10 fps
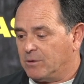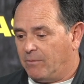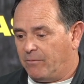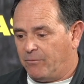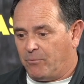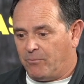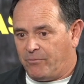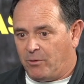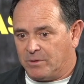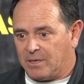So for
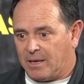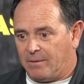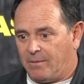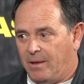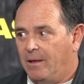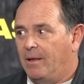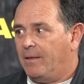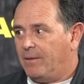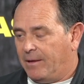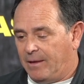folks, that
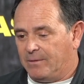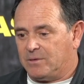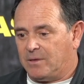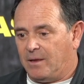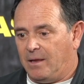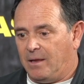it's